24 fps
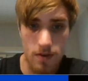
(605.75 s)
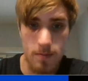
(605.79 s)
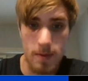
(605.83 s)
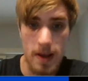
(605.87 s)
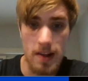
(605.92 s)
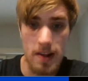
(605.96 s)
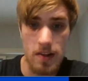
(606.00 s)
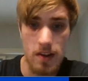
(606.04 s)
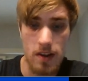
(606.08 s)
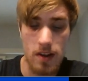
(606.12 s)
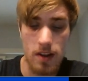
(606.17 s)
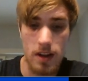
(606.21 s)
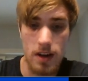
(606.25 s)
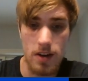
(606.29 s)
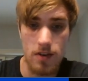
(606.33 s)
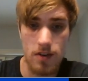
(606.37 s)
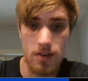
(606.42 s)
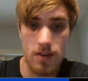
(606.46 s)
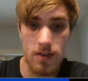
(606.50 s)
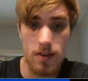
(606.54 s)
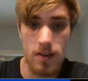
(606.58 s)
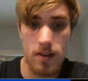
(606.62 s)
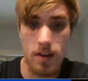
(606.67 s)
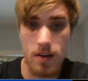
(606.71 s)
Basically
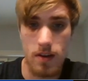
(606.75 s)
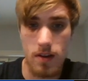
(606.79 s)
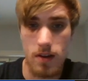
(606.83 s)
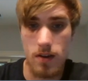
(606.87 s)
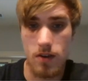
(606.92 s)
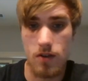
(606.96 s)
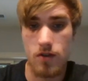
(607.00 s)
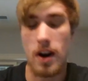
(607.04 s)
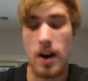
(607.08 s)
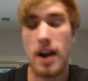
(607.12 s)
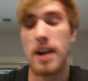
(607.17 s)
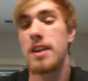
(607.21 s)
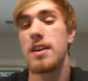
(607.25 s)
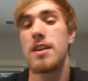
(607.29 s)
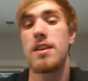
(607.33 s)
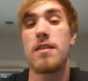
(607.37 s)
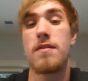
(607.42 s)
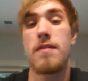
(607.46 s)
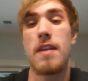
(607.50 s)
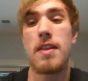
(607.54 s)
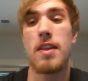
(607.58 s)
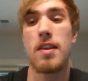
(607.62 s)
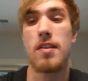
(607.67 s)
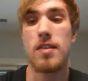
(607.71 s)
just trying to
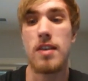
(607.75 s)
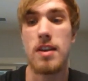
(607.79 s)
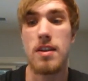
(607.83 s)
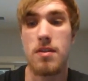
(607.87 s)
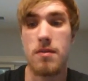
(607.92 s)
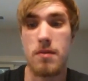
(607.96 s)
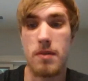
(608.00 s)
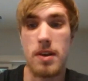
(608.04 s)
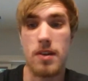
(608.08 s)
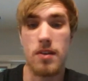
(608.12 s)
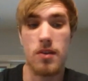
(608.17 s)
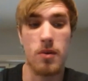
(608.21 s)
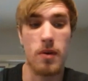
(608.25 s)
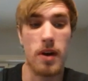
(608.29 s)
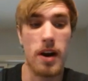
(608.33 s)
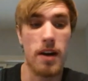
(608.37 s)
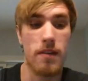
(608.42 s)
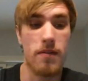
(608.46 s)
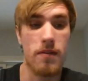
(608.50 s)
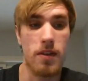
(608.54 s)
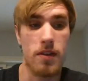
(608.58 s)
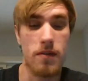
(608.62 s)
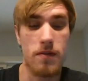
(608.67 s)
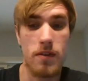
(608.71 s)
defend the c3
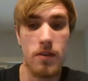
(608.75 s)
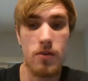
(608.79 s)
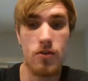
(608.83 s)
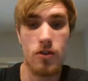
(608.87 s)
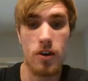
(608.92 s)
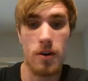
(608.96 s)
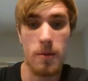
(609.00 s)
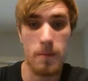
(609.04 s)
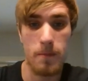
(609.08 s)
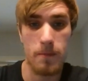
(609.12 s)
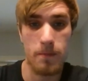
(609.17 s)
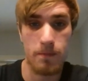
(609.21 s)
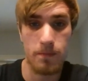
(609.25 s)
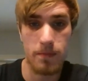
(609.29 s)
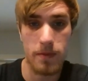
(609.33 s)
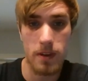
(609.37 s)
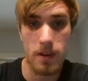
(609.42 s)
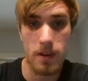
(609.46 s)
square for the future.